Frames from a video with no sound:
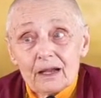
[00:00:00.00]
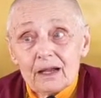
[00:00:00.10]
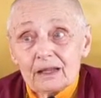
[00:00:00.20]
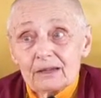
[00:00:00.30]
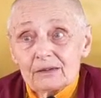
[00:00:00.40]

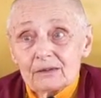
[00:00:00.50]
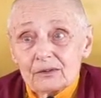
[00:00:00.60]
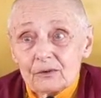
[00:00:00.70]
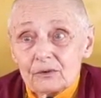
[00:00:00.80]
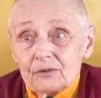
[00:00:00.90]
and
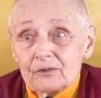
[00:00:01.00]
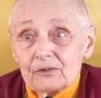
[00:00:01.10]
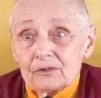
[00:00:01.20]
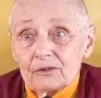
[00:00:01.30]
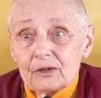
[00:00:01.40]

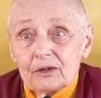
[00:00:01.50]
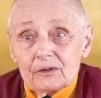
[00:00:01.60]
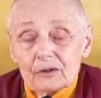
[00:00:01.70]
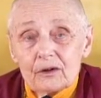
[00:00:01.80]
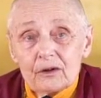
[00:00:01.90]
causes a
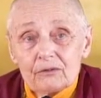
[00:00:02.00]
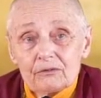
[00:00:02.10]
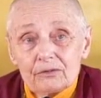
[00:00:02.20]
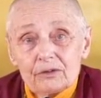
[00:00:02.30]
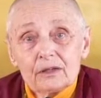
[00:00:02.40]
lot
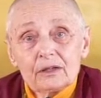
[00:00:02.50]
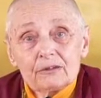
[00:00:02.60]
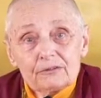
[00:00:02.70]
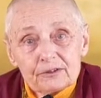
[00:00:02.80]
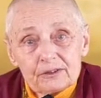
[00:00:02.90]
of
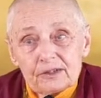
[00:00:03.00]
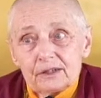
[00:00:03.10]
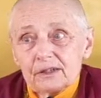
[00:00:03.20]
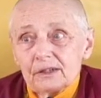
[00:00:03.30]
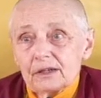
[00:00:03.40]

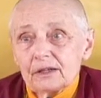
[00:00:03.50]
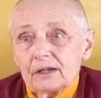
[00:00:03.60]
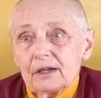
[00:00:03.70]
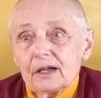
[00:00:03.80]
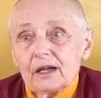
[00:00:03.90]
fatigue
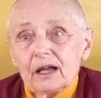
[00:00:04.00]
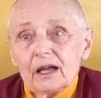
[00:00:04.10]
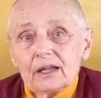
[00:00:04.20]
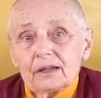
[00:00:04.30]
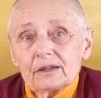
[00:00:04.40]

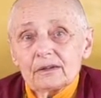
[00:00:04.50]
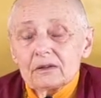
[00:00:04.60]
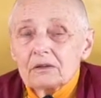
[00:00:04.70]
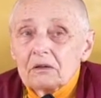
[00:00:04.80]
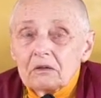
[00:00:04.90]
and
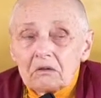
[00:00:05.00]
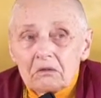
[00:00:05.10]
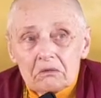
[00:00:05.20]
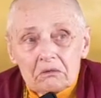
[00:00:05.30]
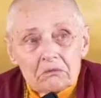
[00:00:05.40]

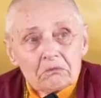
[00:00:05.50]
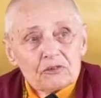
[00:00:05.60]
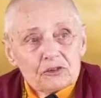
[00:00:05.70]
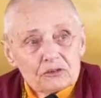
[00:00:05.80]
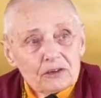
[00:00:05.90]

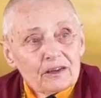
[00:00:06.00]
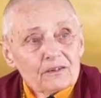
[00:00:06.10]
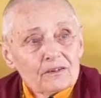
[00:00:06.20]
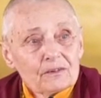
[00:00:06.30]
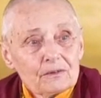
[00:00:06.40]

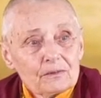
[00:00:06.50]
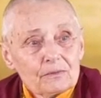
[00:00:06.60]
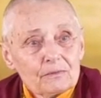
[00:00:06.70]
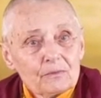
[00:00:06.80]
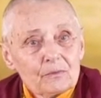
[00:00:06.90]
stress
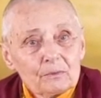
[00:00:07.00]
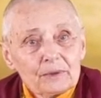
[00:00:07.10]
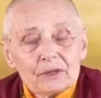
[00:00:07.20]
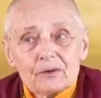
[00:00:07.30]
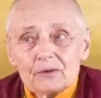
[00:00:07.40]

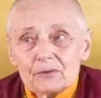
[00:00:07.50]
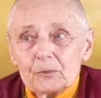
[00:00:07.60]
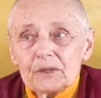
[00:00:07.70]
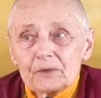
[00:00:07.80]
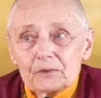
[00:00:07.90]
because
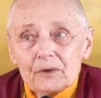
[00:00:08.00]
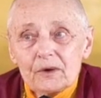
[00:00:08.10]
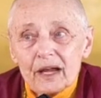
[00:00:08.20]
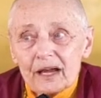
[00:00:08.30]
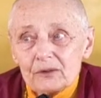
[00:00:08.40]
we don't
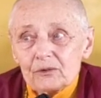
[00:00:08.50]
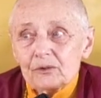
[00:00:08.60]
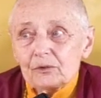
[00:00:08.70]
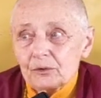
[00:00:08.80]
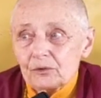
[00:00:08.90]
know how
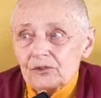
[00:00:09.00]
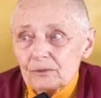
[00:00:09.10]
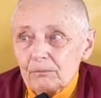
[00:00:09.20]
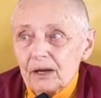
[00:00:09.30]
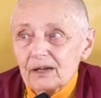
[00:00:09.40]
to use
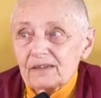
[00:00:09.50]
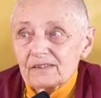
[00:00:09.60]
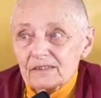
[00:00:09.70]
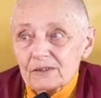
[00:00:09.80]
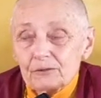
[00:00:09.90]
the
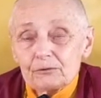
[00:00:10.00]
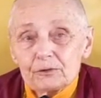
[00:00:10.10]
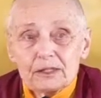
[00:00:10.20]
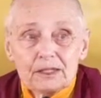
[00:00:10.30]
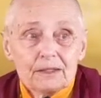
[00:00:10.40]
mind
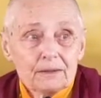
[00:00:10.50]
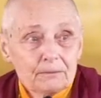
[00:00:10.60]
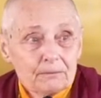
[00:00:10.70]
skillfully.